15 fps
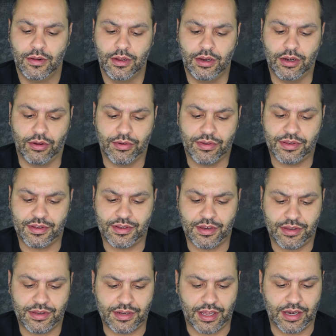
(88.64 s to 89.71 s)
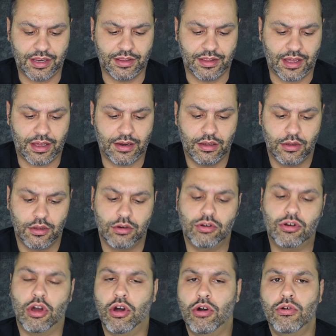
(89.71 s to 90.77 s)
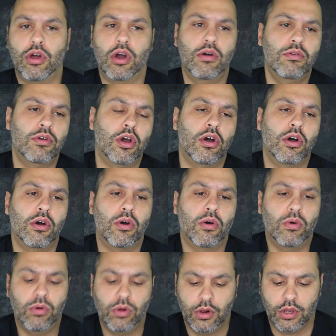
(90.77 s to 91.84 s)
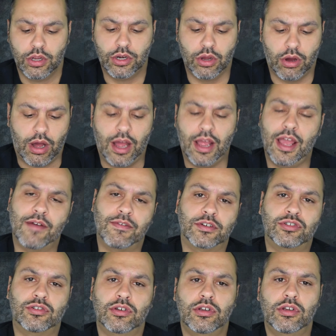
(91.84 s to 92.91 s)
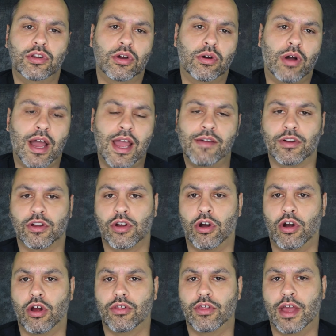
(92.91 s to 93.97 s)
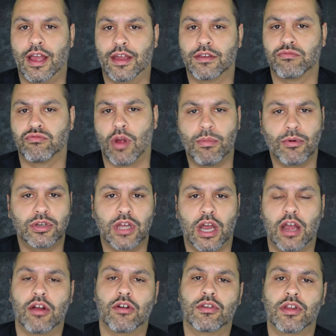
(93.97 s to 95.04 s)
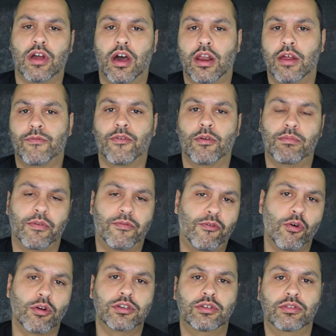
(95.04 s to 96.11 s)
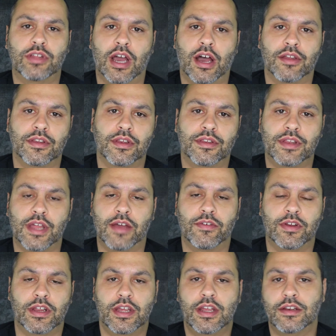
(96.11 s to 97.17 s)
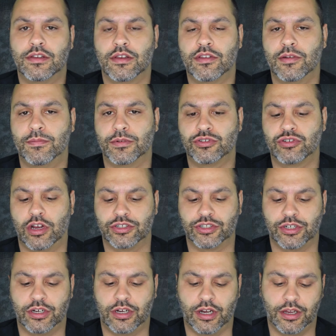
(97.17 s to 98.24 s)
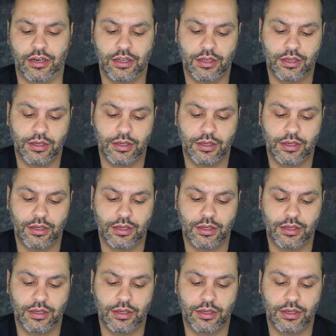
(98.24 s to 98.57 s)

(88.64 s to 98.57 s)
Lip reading: Stating that no, I have a car that has rubber tires on it from before 2007. It's a super treasure hunt.